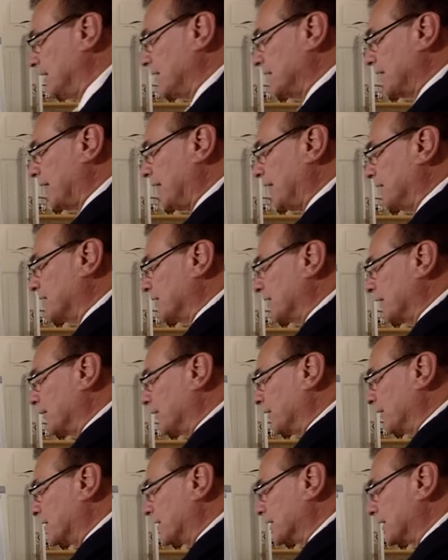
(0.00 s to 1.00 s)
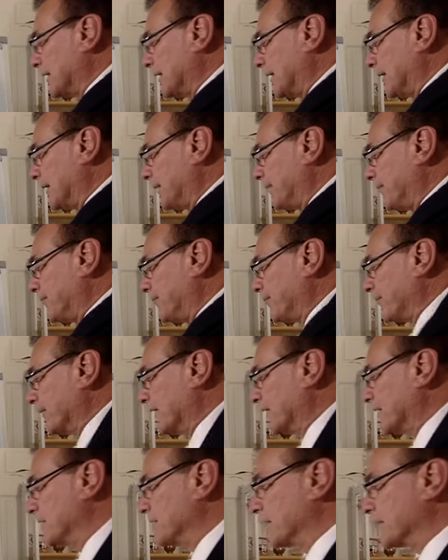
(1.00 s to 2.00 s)
and so it's
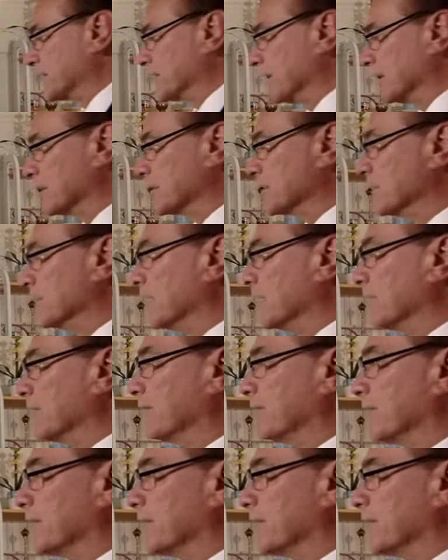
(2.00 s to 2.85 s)
$6.90 for